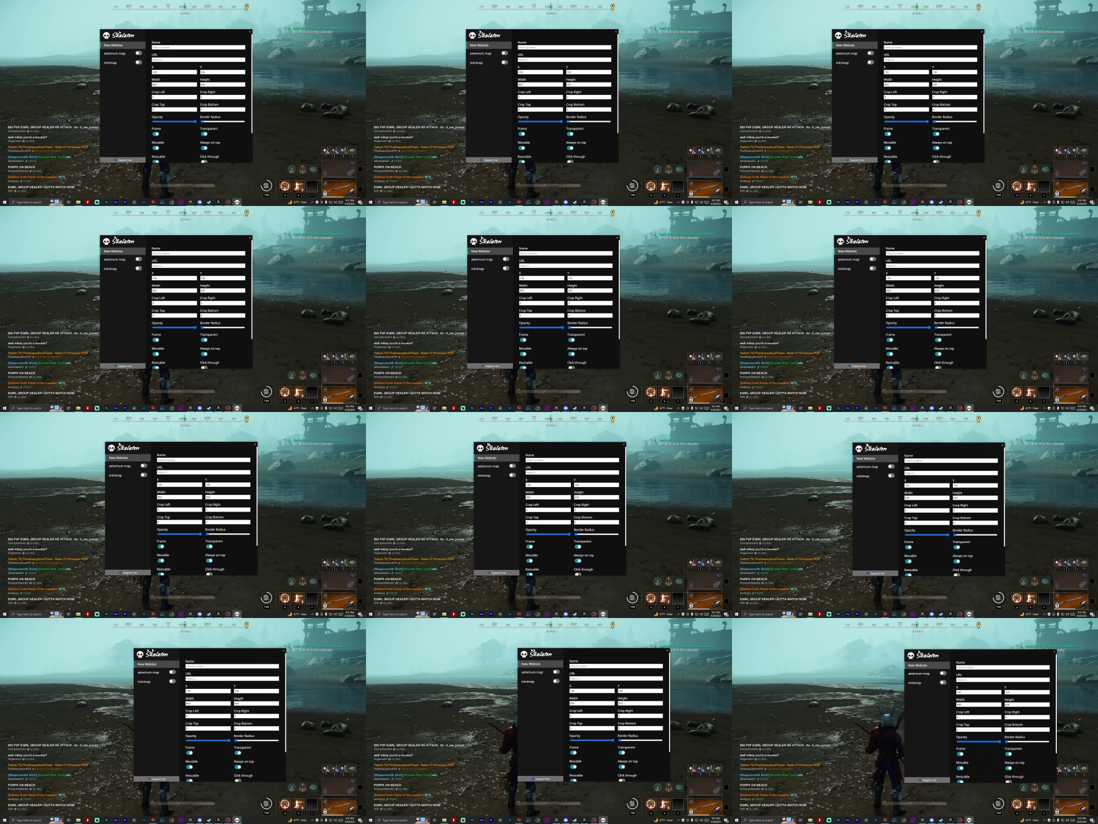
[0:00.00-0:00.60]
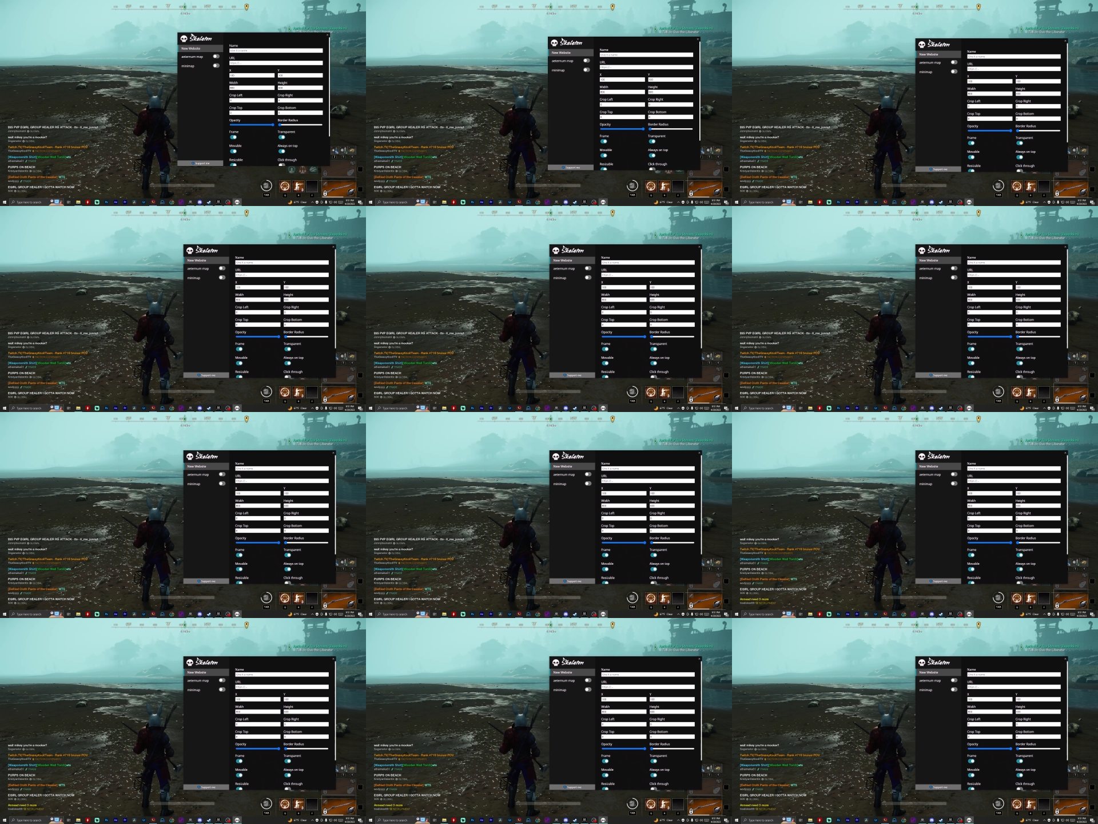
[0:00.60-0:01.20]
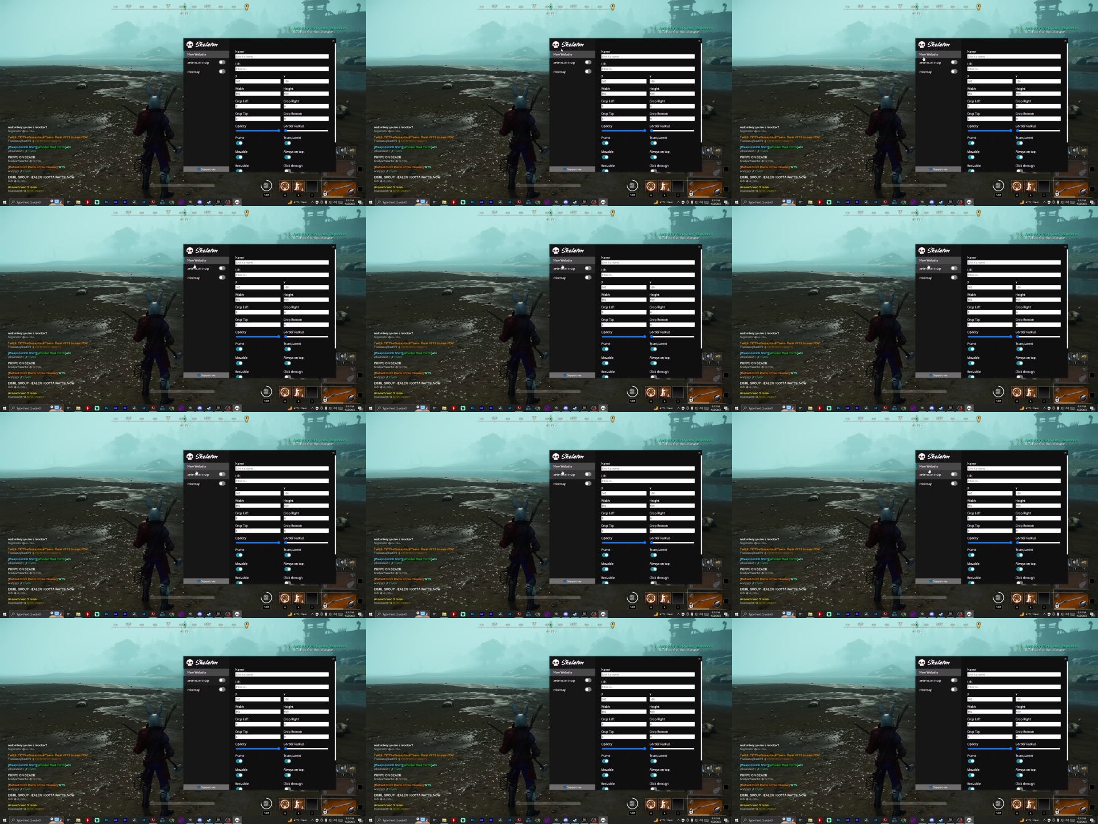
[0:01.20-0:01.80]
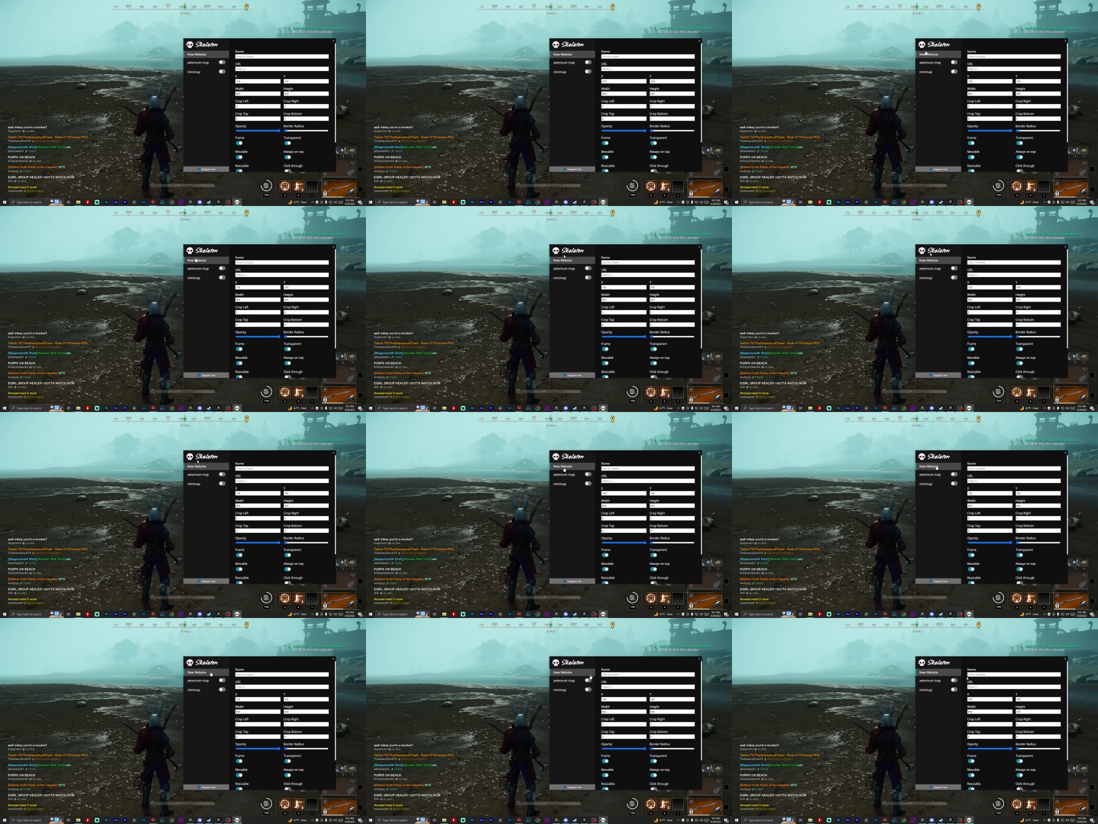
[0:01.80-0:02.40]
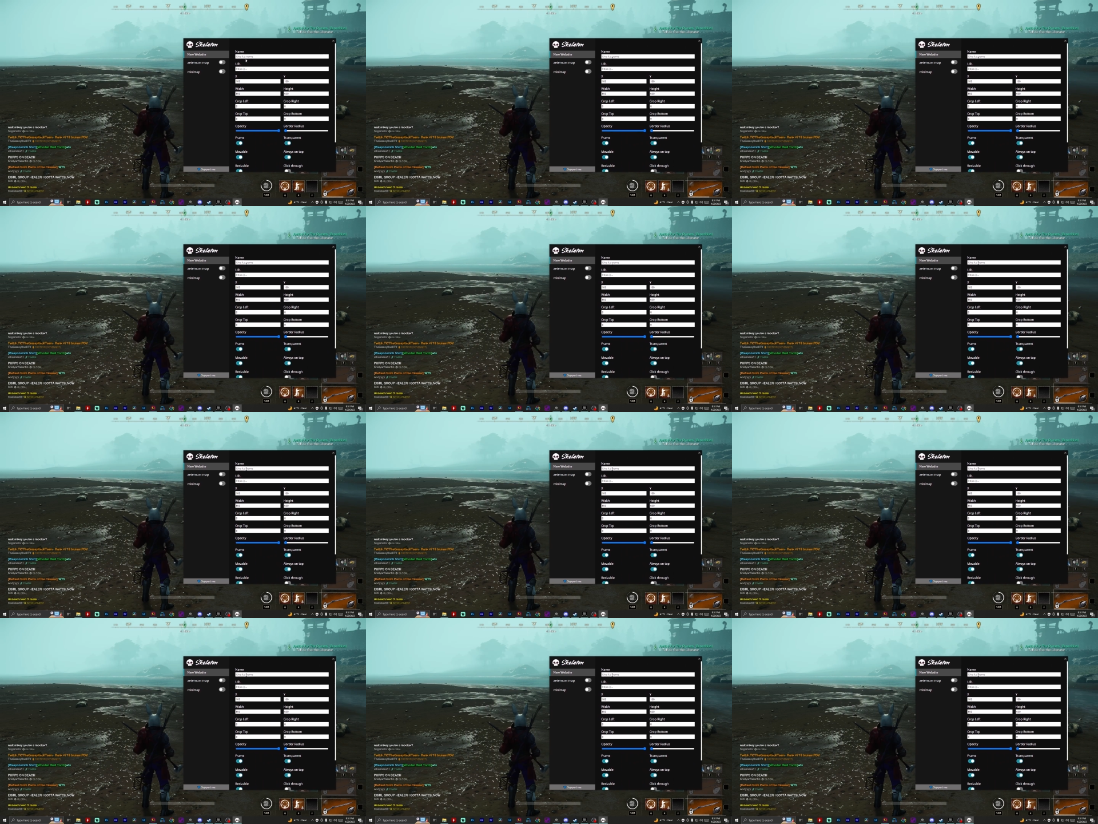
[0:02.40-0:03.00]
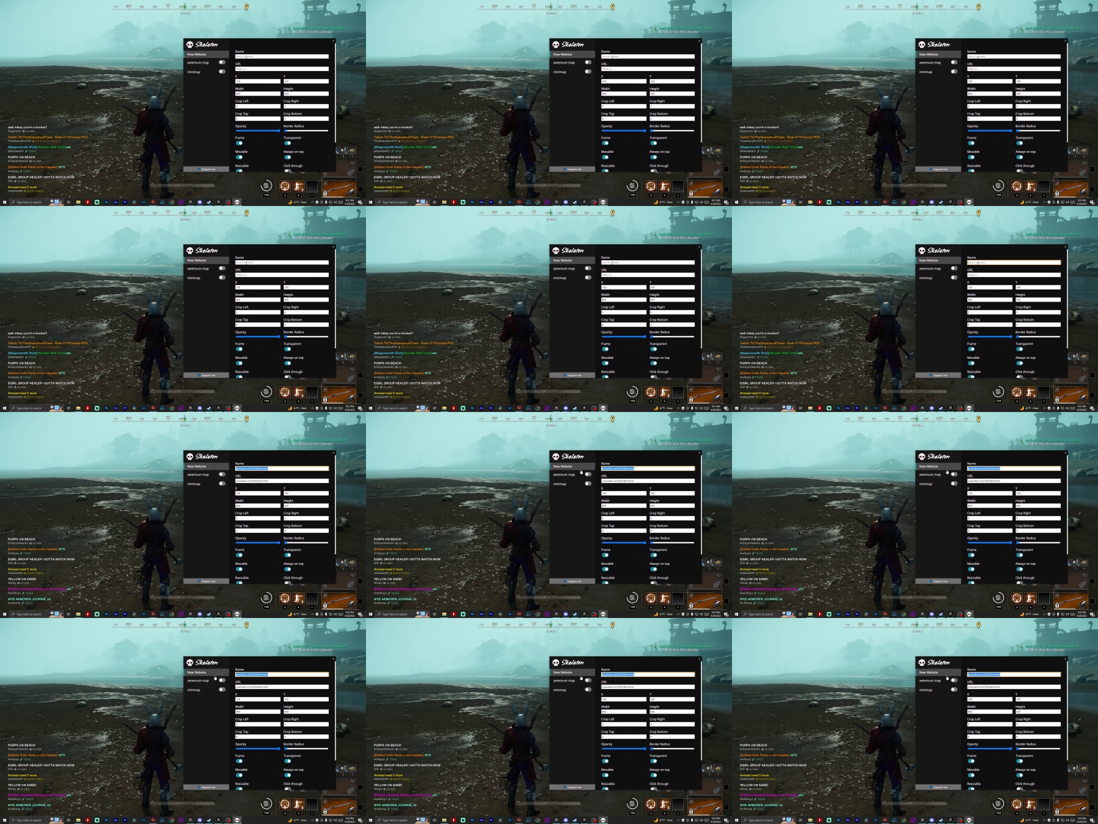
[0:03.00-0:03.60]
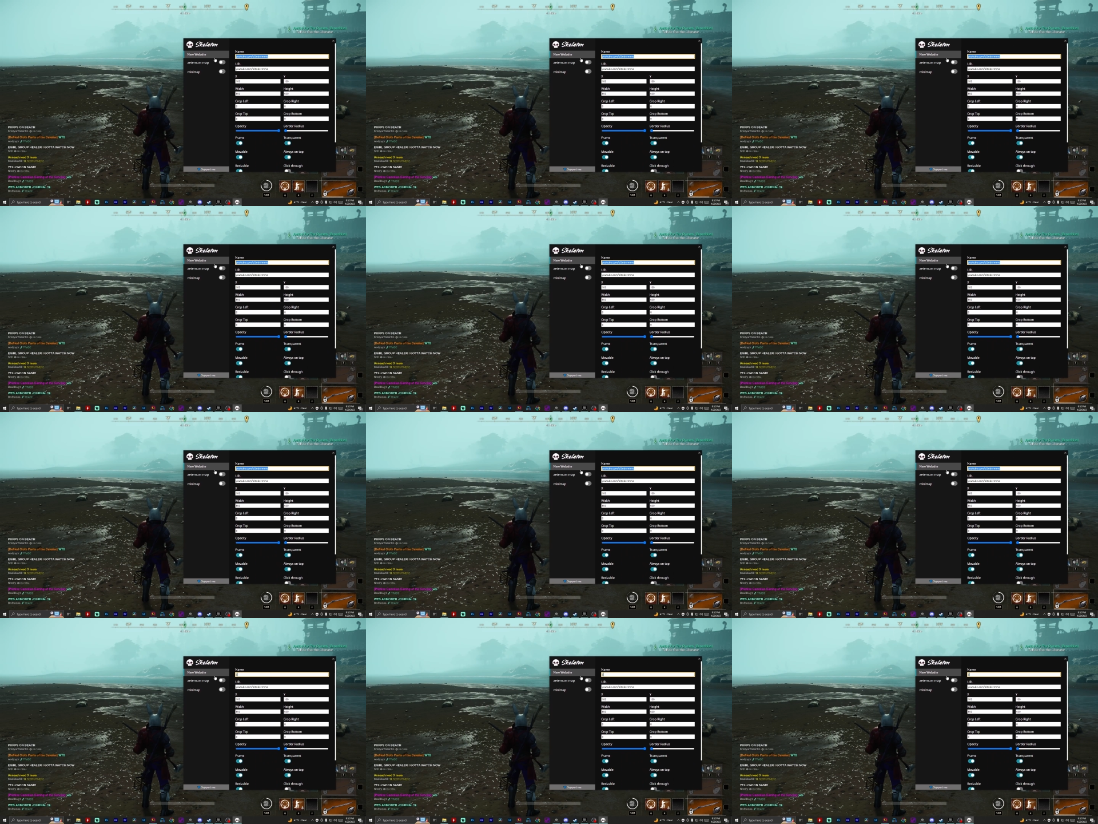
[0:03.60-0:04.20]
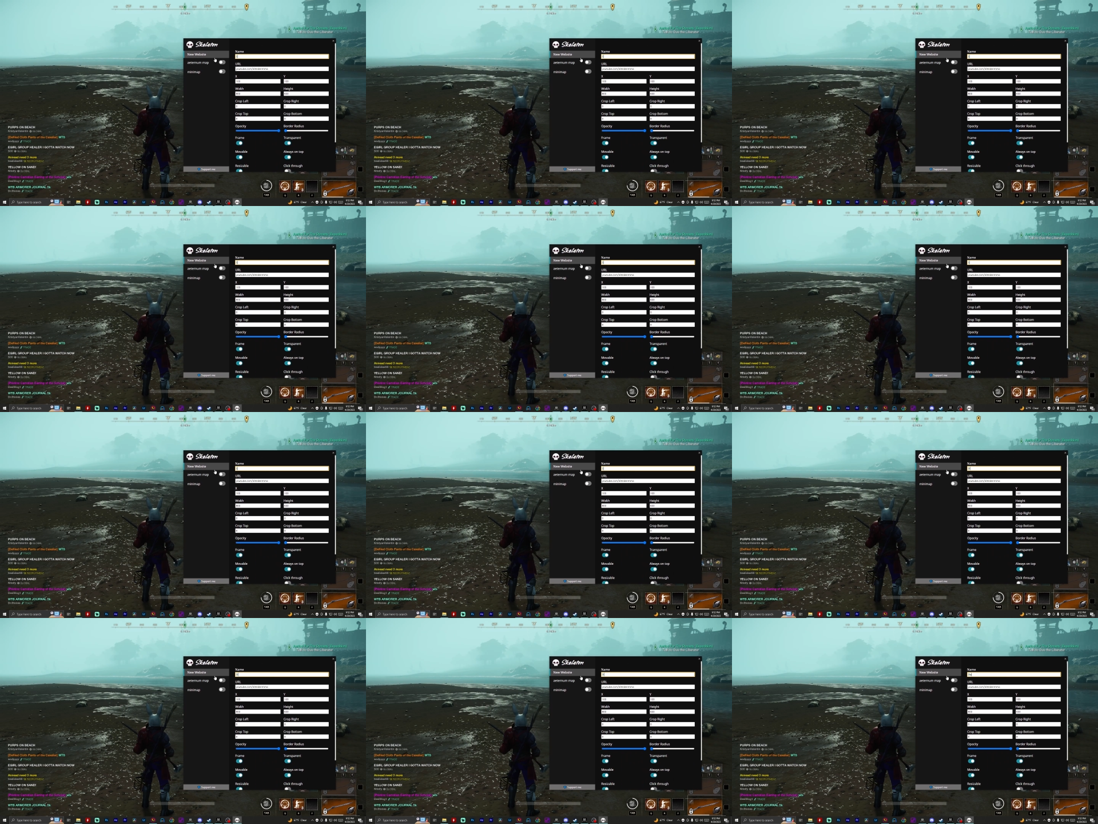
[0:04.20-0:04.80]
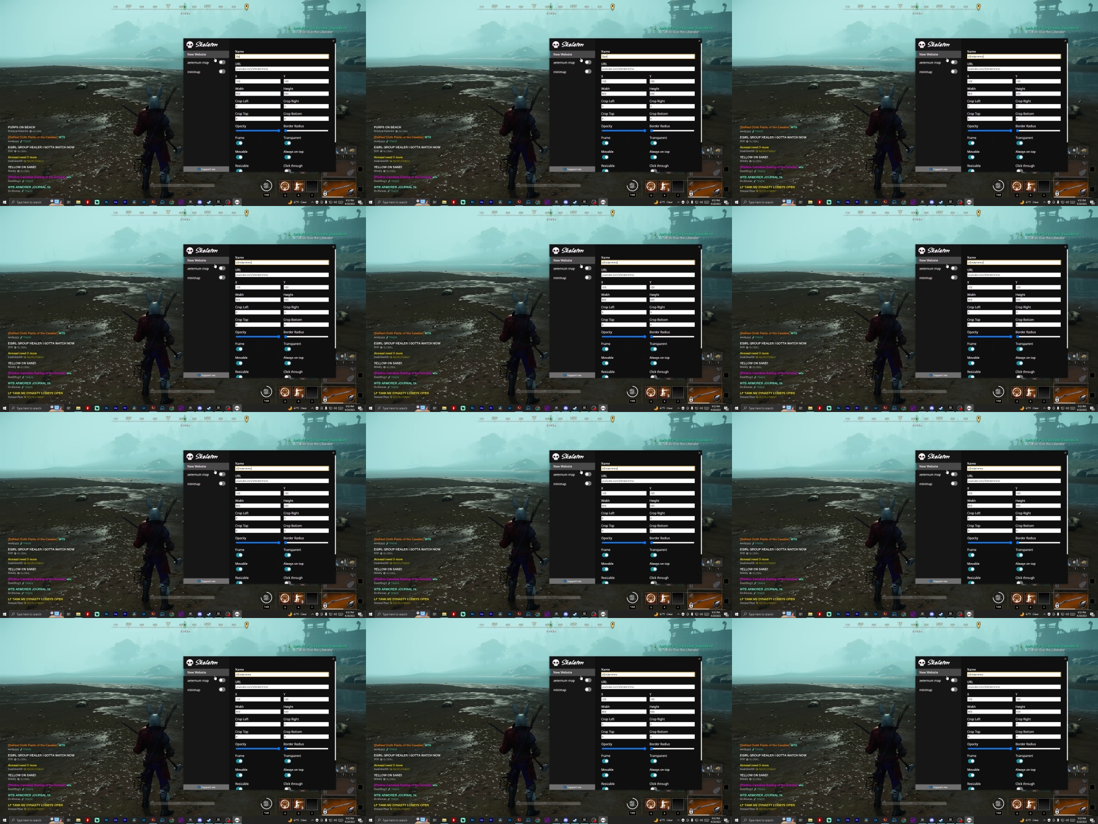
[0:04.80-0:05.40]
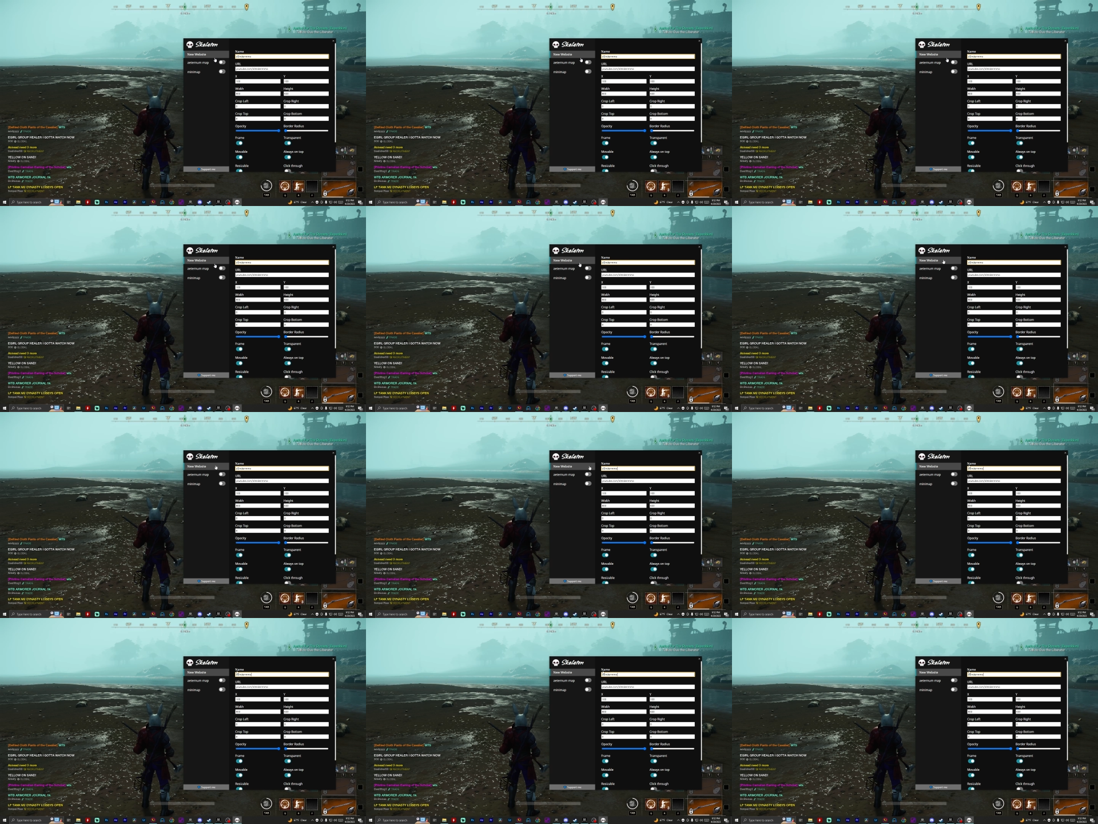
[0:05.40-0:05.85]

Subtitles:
(no speaker visible)